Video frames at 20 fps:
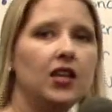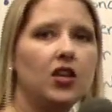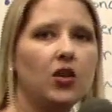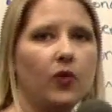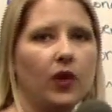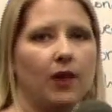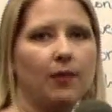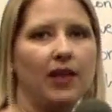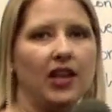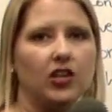you
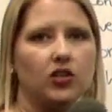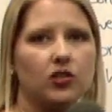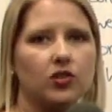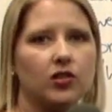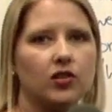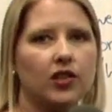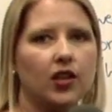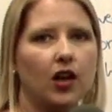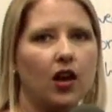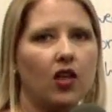want to make
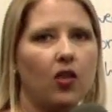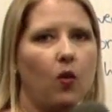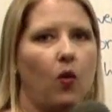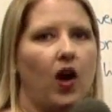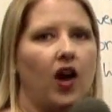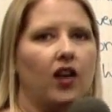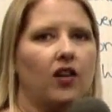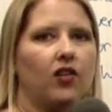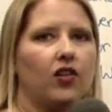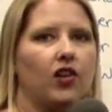sure that all the
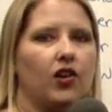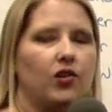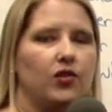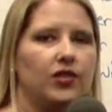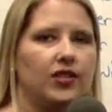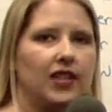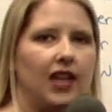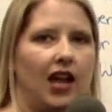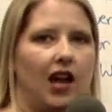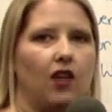water
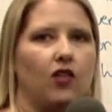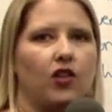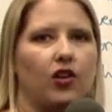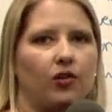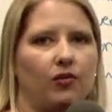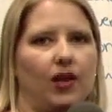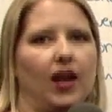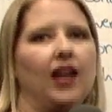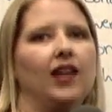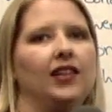goes down
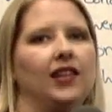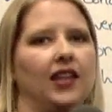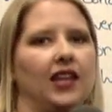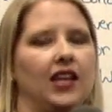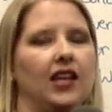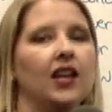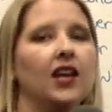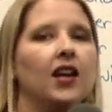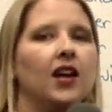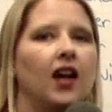
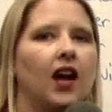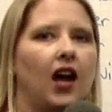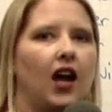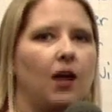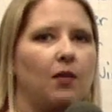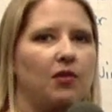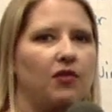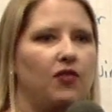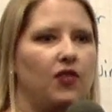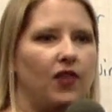correctly.
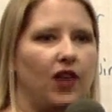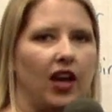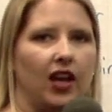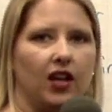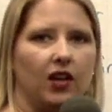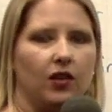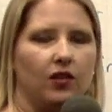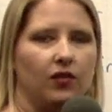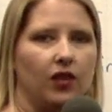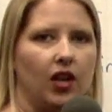If you've got
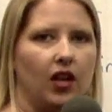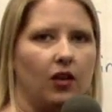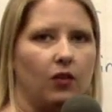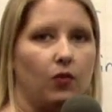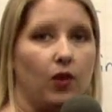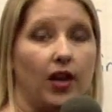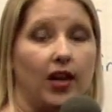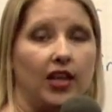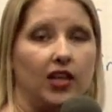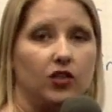a
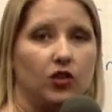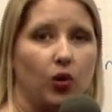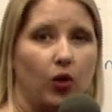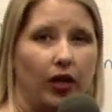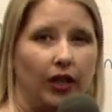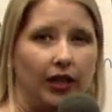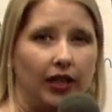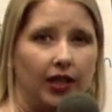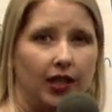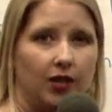running
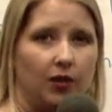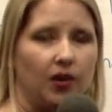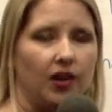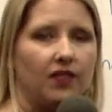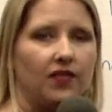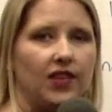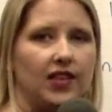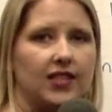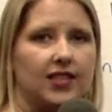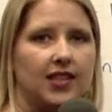toilet, you want
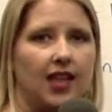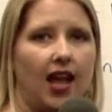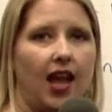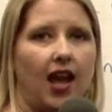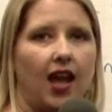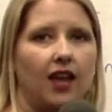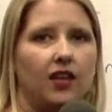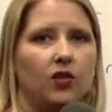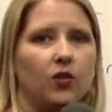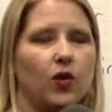to fix
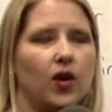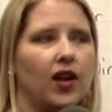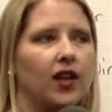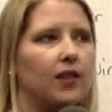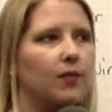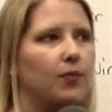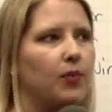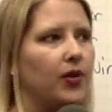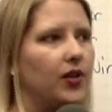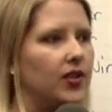that. You want to
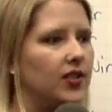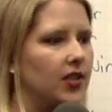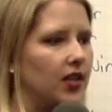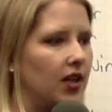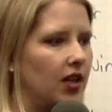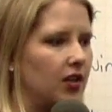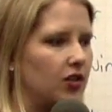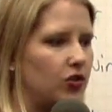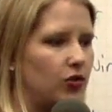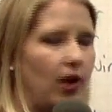put
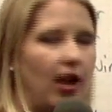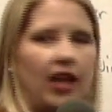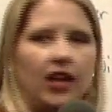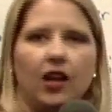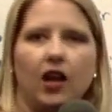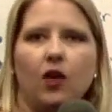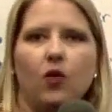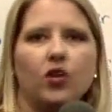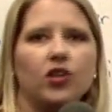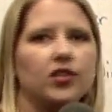
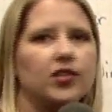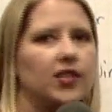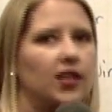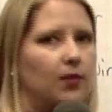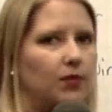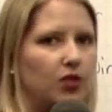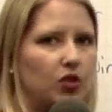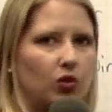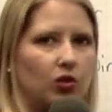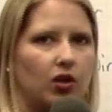Drano or
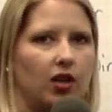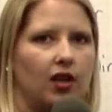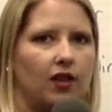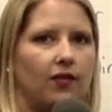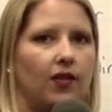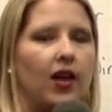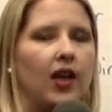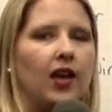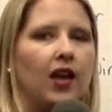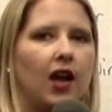some sort of
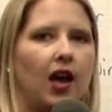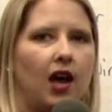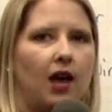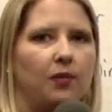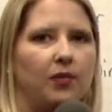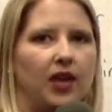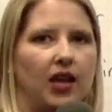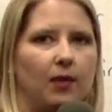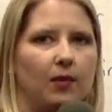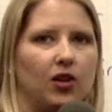
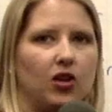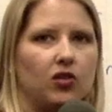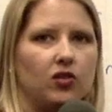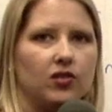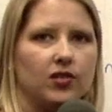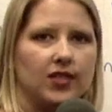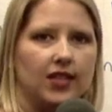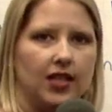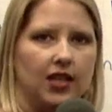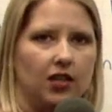
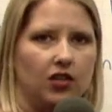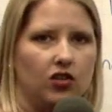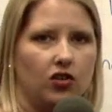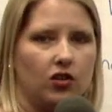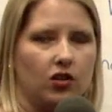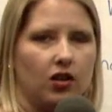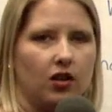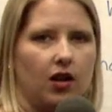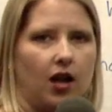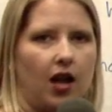chemicals in
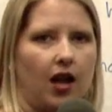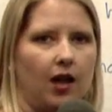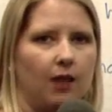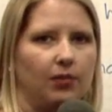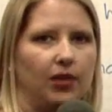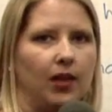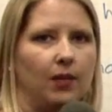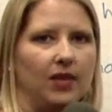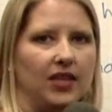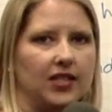your
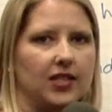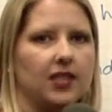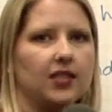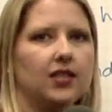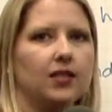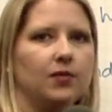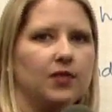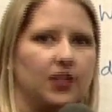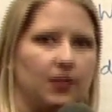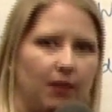plumbing
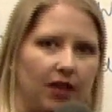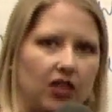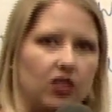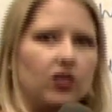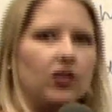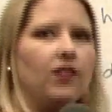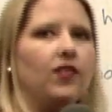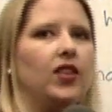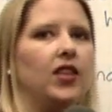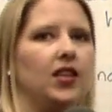system to make
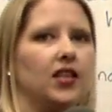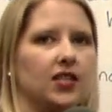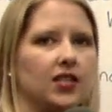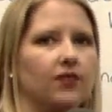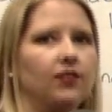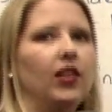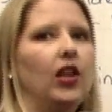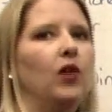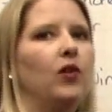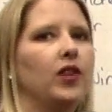sure everything is
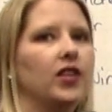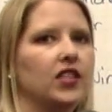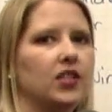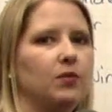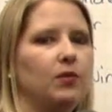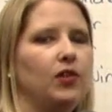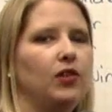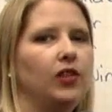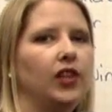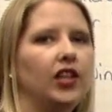flowing
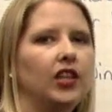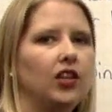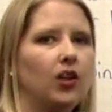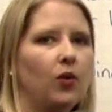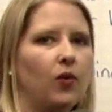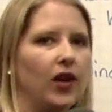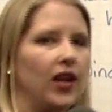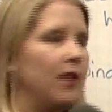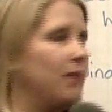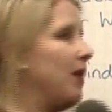smoothly. You don't
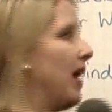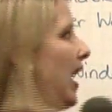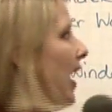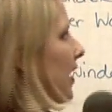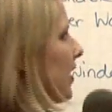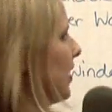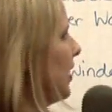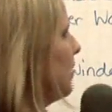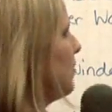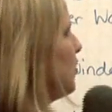want any
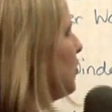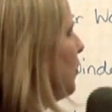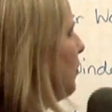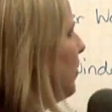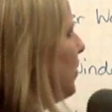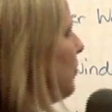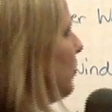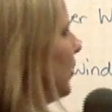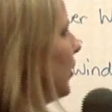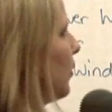backups when
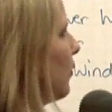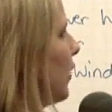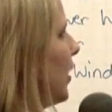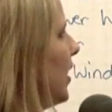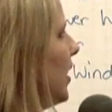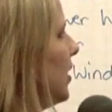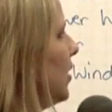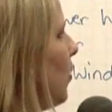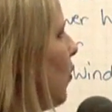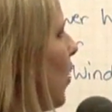people are
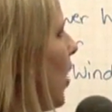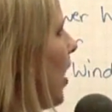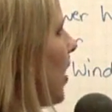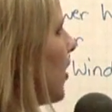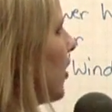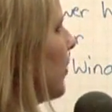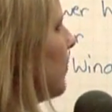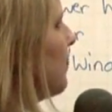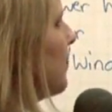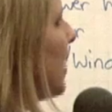running the water.